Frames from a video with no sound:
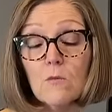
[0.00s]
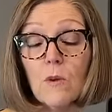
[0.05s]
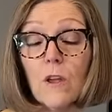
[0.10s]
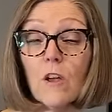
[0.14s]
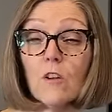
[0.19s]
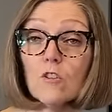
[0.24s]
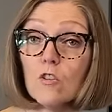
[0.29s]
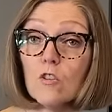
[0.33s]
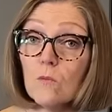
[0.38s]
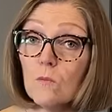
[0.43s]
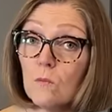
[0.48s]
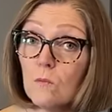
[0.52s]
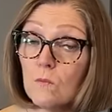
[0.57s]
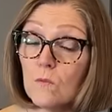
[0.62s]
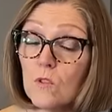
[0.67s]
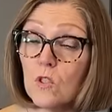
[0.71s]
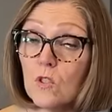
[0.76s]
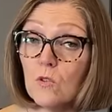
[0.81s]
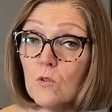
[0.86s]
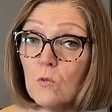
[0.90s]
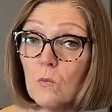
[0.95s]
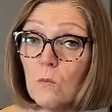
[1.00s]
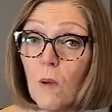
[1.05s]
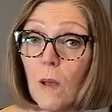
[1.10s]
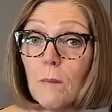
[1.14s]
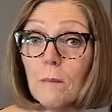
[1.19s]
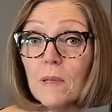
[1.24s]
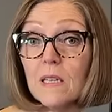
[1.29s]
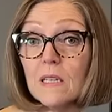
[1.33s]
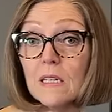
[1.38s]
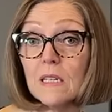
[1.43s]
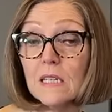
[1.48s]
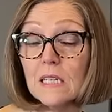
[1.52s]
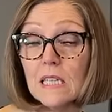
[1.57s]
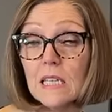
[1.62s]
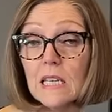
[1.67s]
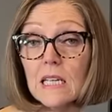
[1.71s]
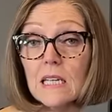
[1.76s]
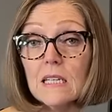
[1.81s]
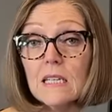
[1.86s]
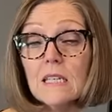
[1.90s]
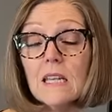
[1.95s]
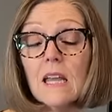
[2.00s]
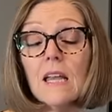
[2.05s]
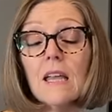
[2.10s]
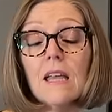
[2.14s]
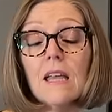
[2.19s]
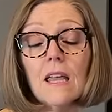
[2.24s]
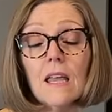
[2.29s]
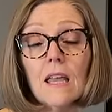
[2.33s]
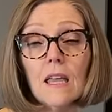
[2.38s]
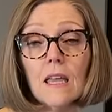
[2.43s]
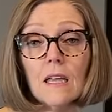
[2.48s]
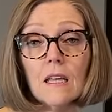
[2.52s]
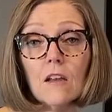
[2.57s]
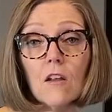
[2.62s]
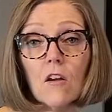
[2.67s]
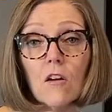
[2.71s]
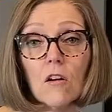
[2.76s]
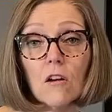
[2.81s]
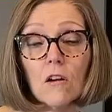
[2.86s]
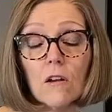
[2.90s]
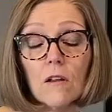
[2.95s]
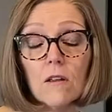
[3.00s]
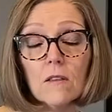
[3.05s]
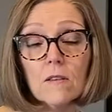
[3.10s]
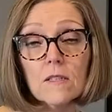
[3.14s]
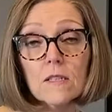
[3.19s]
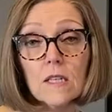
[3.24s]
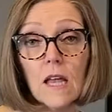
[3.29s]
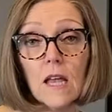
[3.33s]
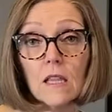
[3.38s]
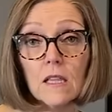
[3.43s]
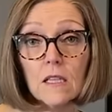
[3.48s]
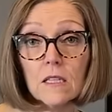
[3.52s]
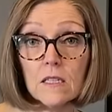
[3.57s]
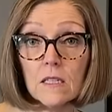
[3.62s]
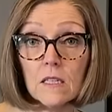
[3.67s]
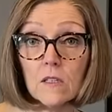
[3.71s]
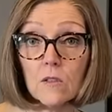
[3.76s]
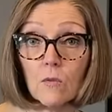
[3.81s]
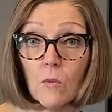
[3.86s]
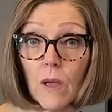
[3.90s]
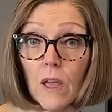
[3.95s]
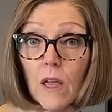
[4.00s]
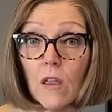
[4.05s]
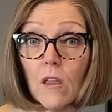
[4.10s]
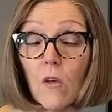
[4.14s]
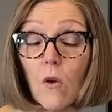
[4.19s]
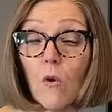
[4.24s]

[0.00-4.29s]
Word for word: We also do pumpkin seeds in our salads as well.